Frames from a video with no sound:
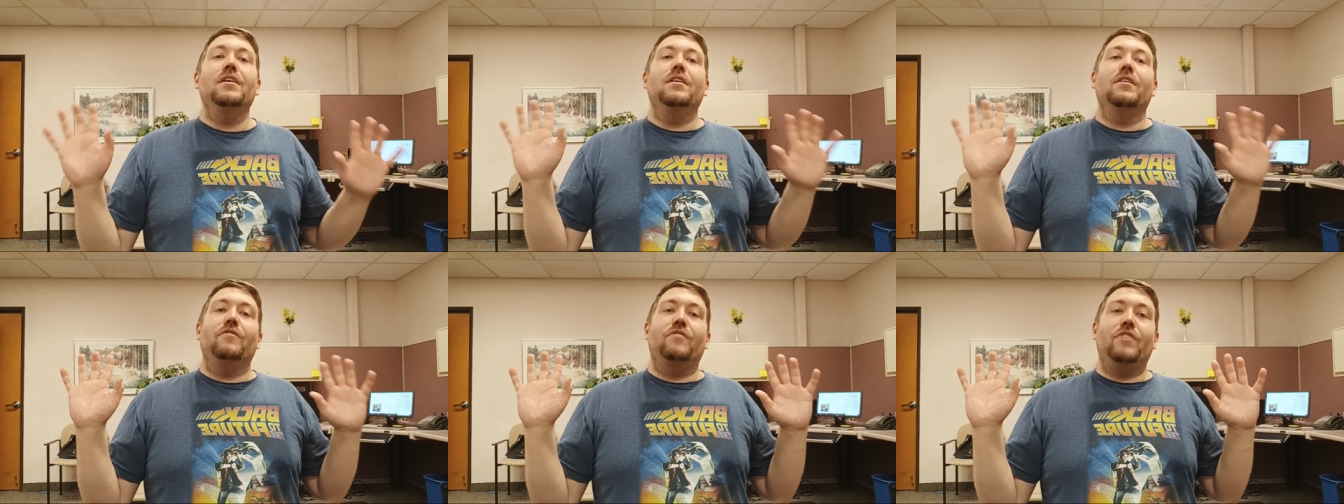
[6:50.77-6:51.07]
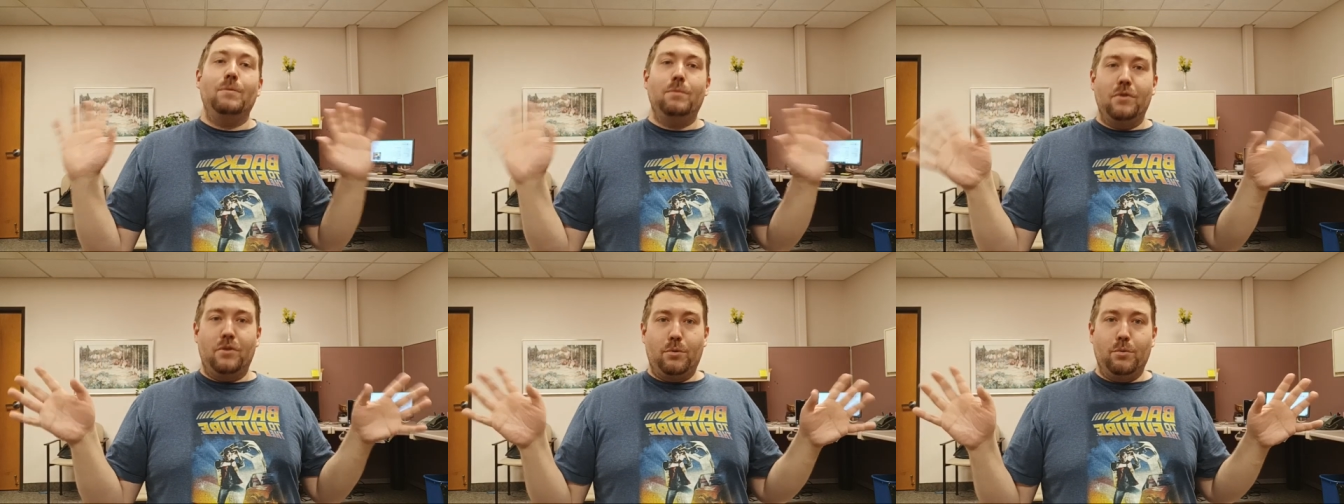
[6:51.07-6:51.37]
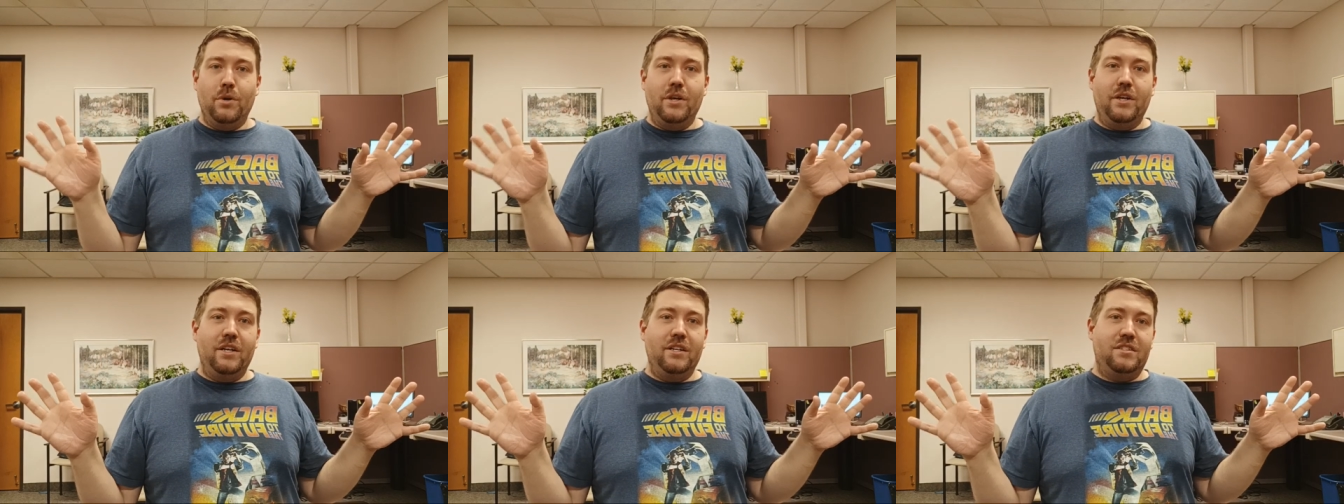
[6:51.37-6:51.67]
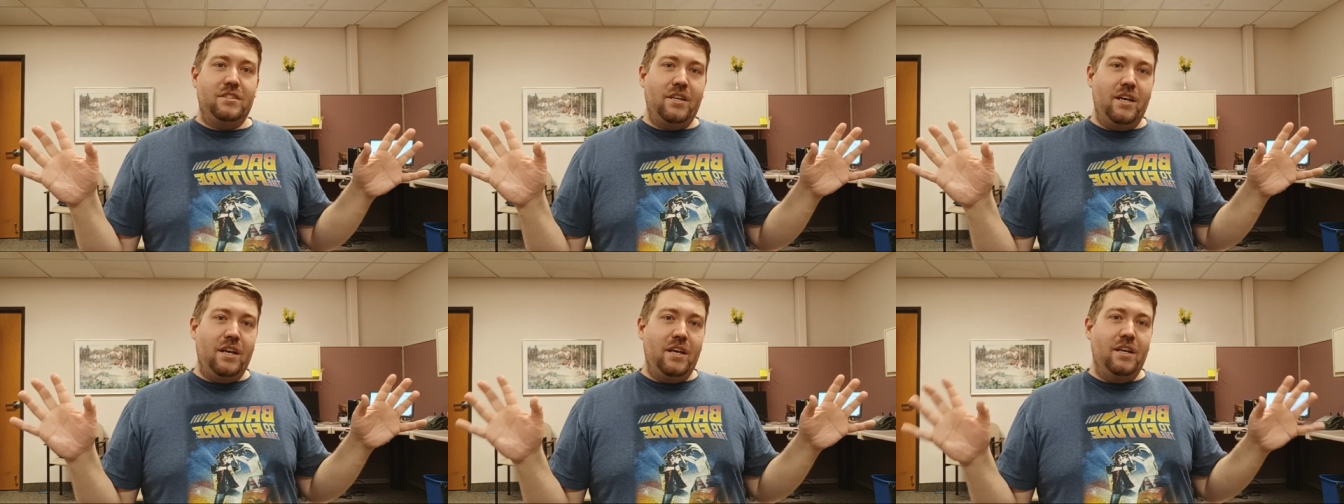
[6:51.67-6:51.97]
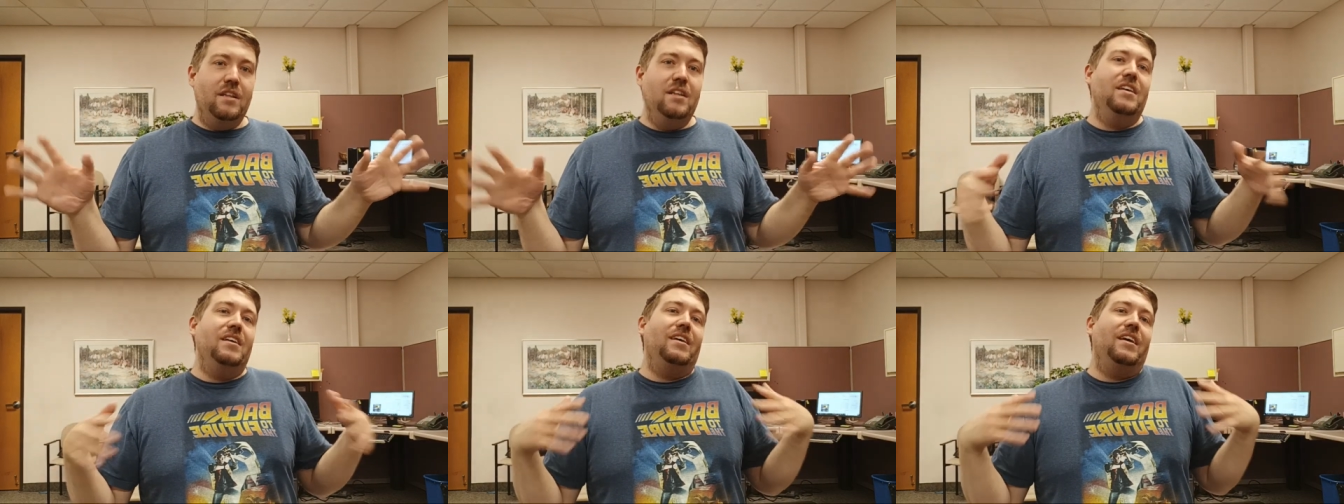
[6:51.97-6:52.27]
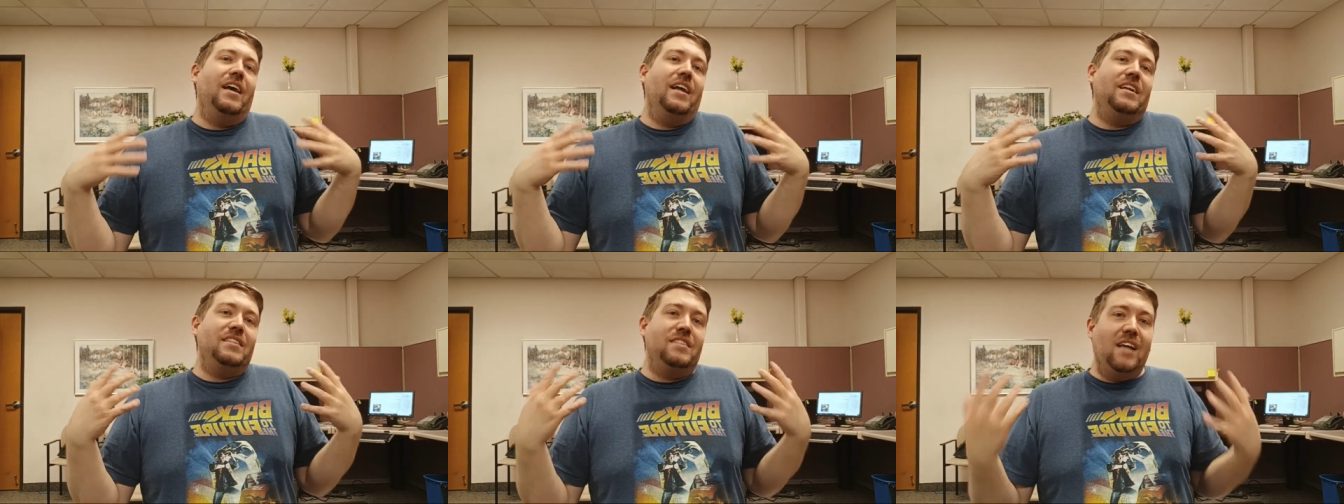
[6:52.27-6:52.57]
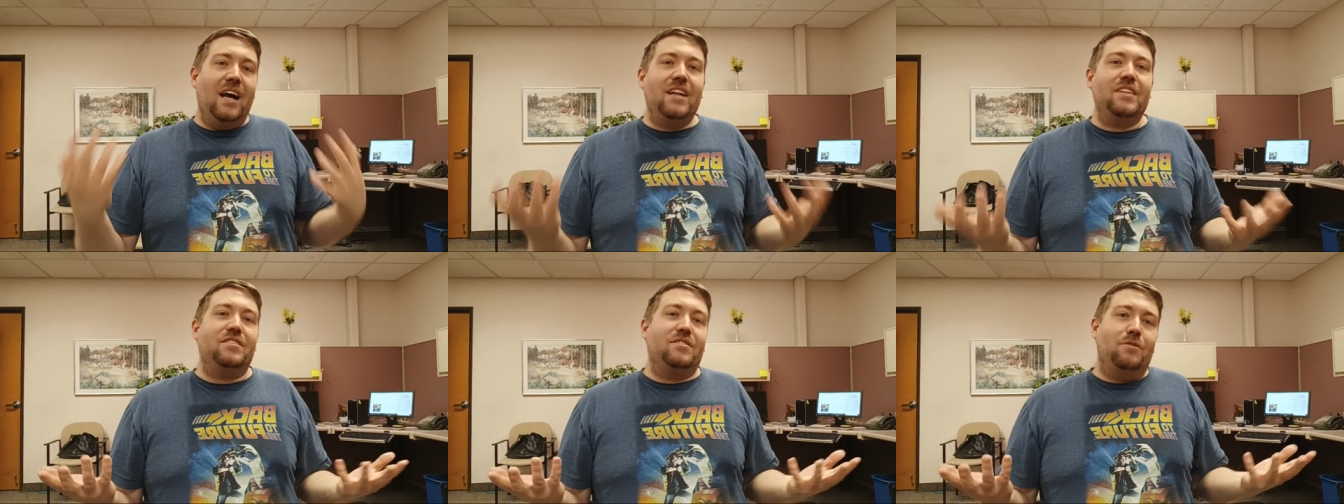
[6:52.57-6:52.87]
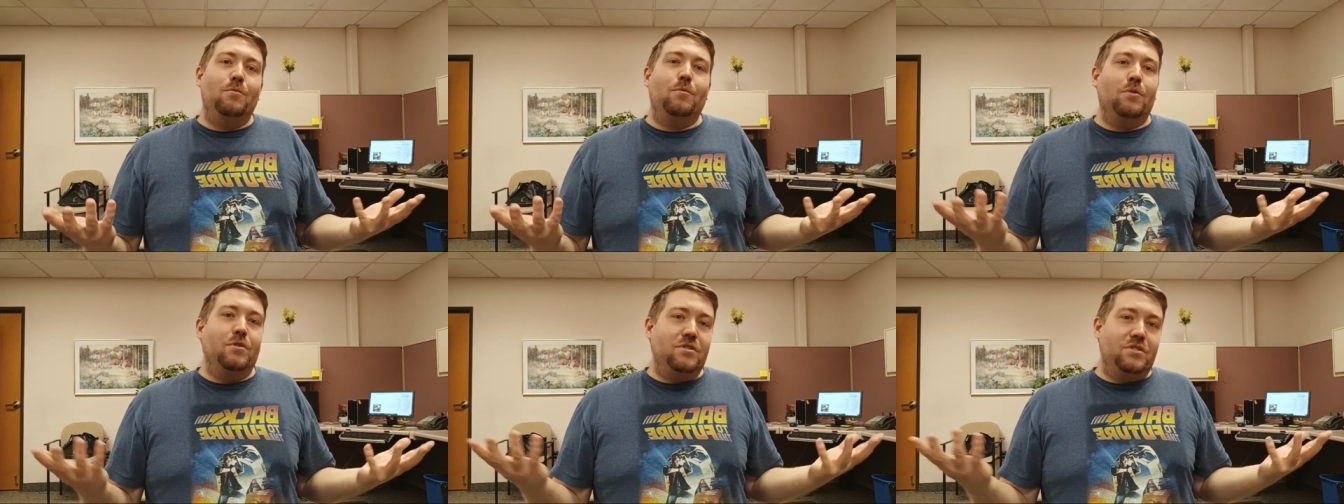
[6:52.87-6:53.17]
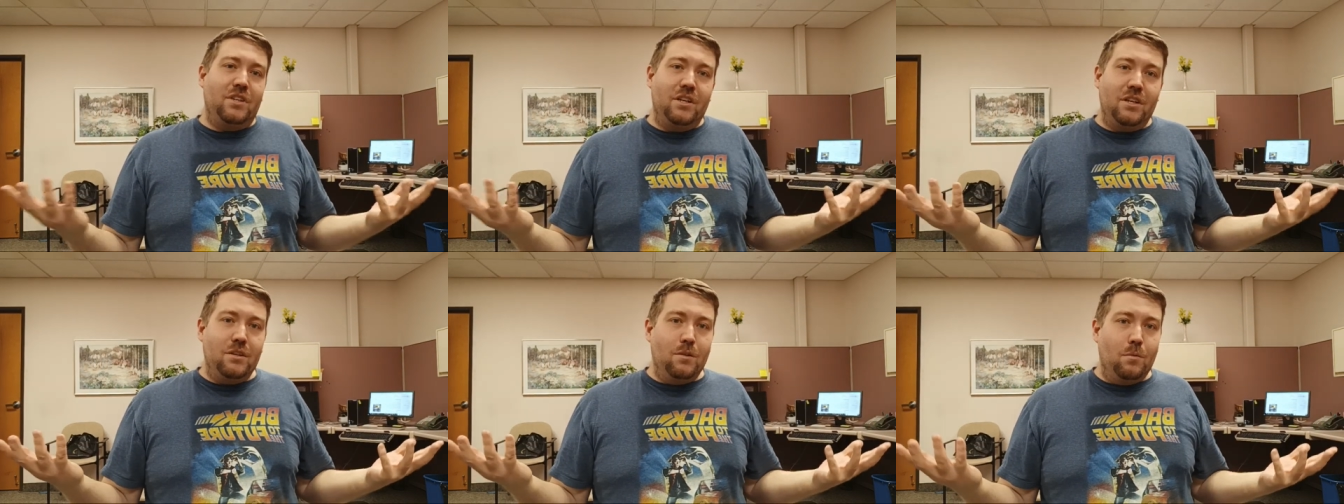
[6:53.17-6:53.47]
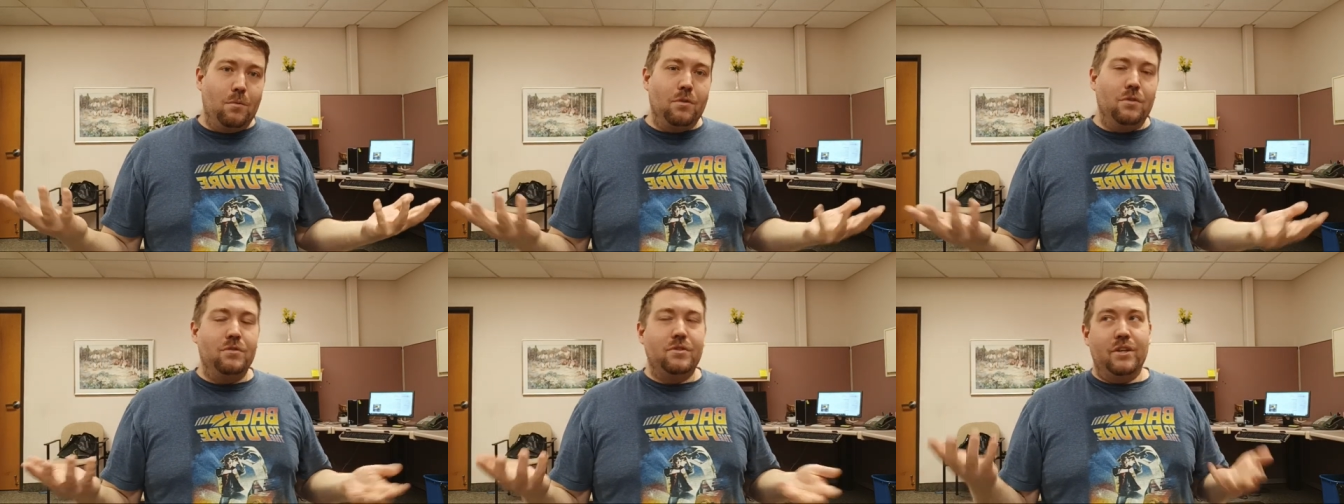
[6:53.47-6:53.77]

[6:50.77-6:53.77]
Fable three gets hate it's not the worst thing in the world.